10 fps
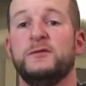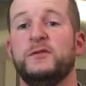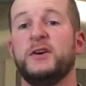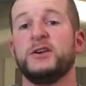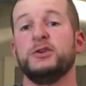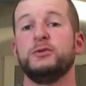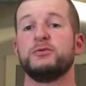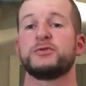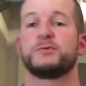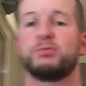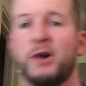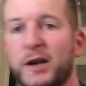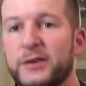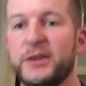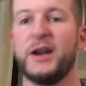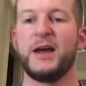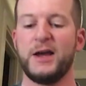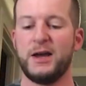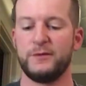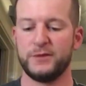very used product that I
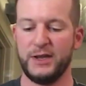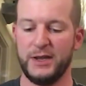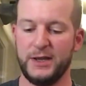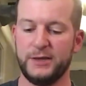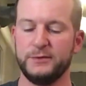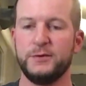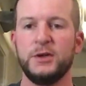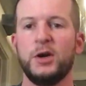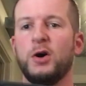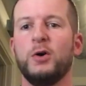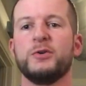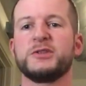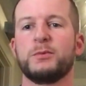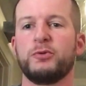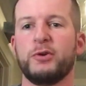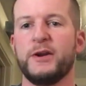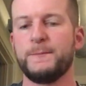have and holds up great.